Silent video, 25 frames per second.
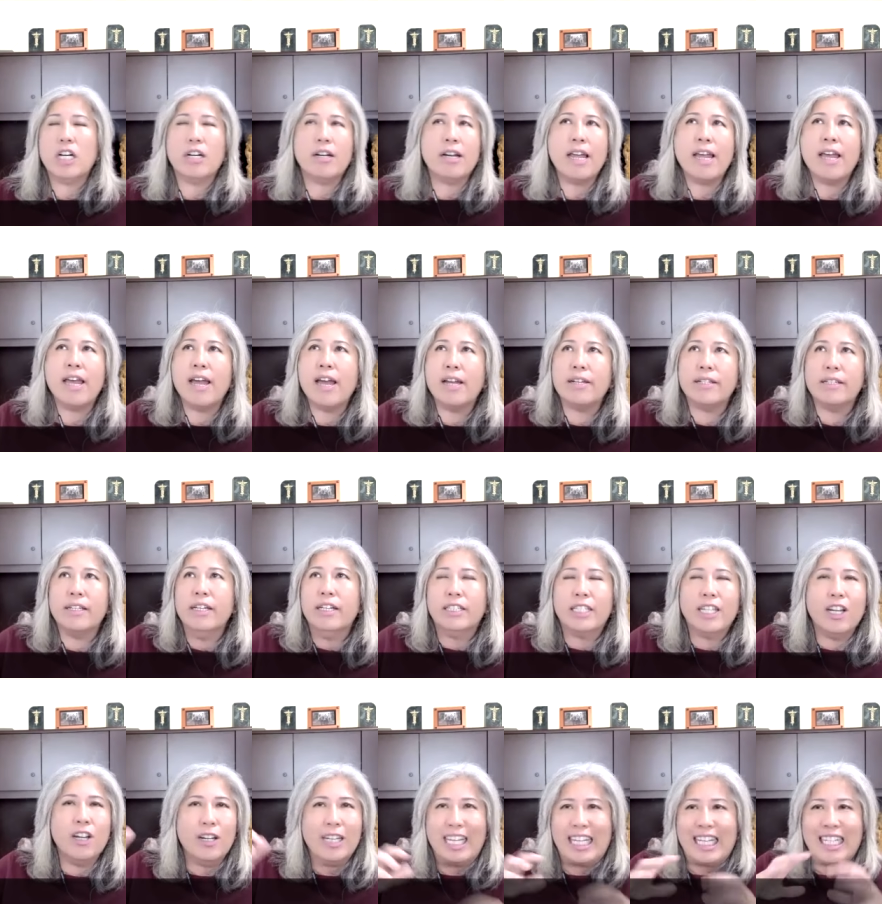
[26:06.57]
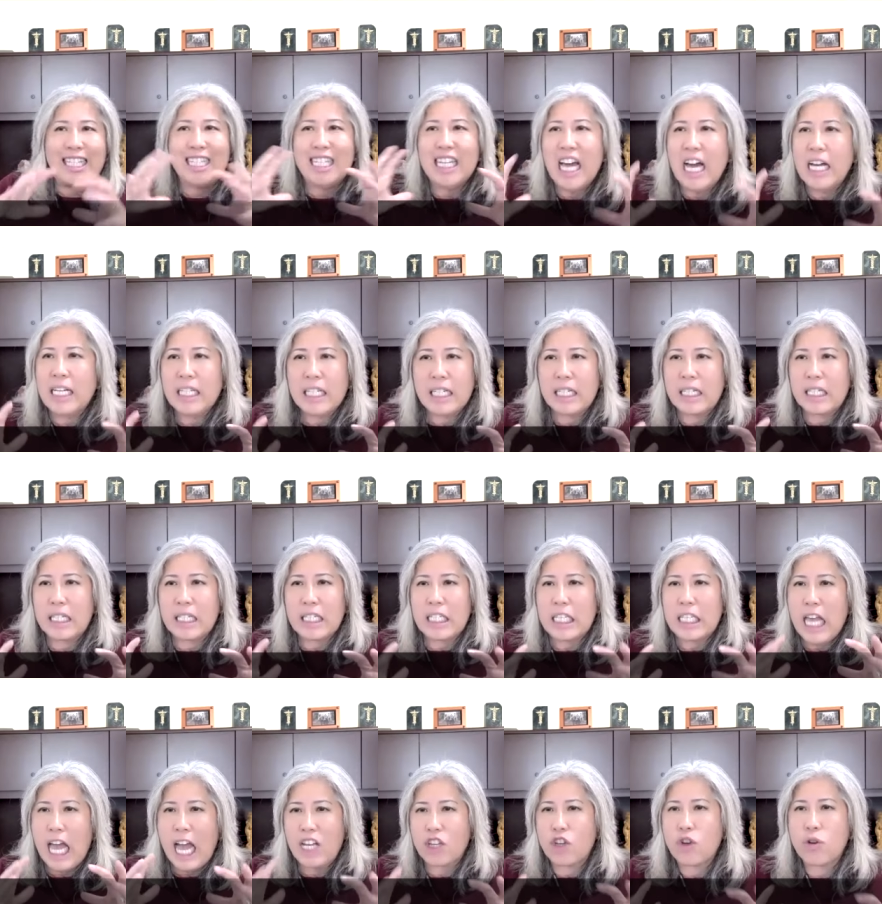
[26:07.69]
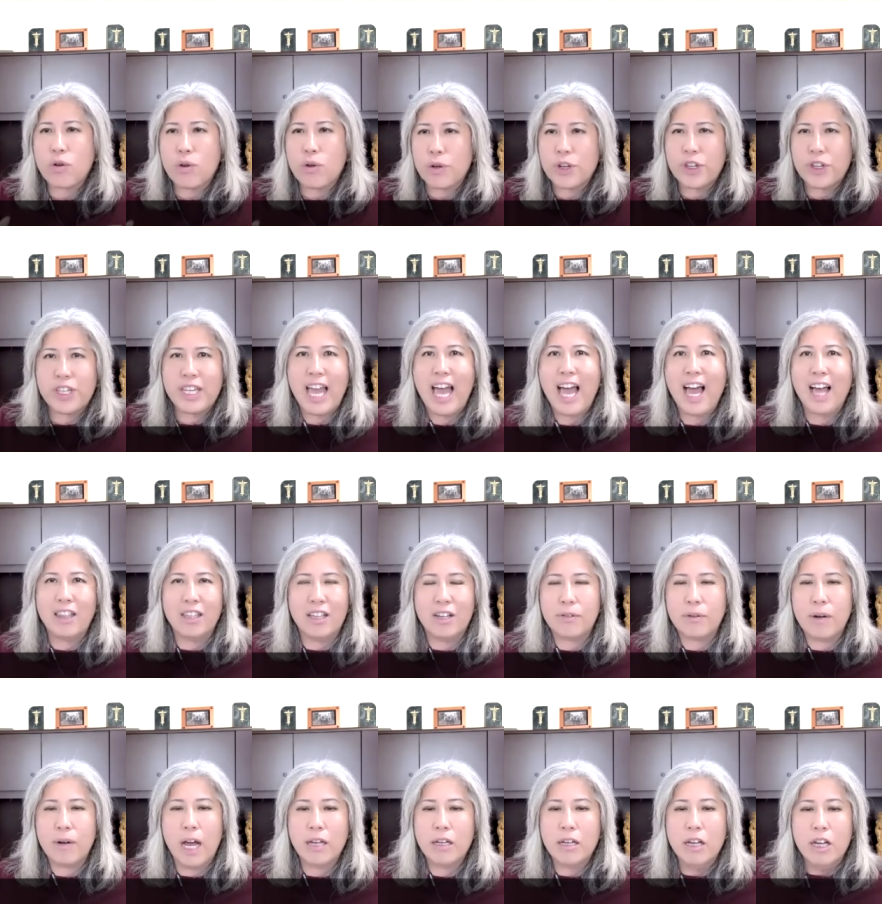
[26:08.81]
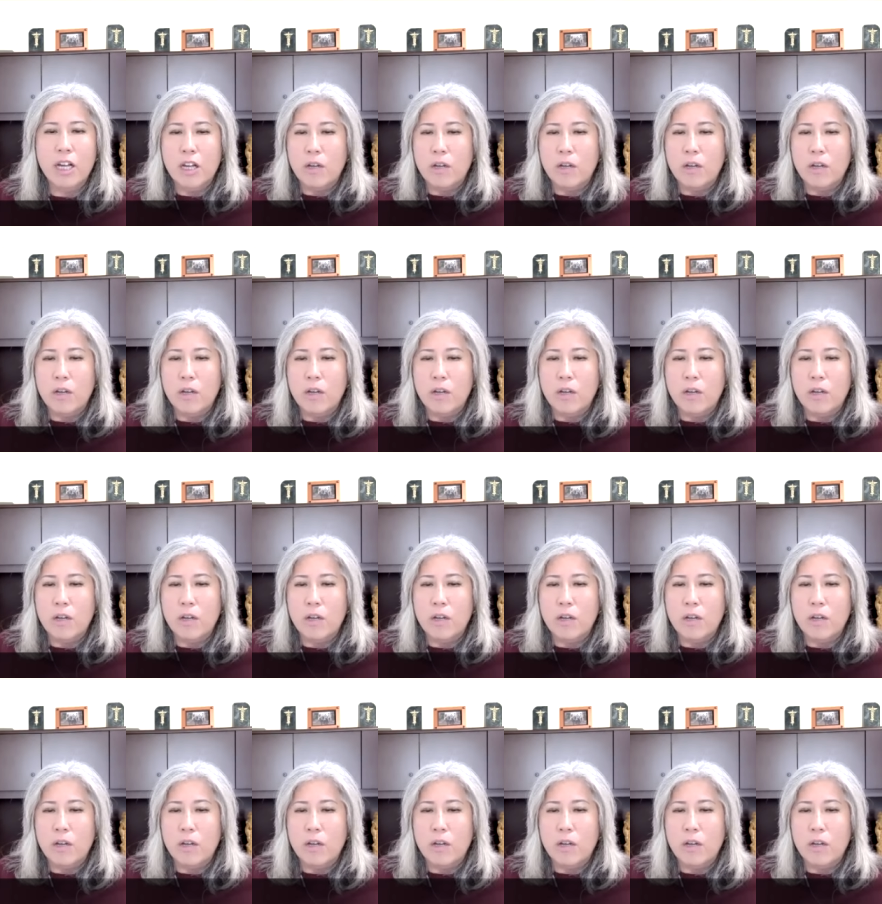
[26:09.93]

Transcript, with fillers: and you know, like a nice natural salad, right?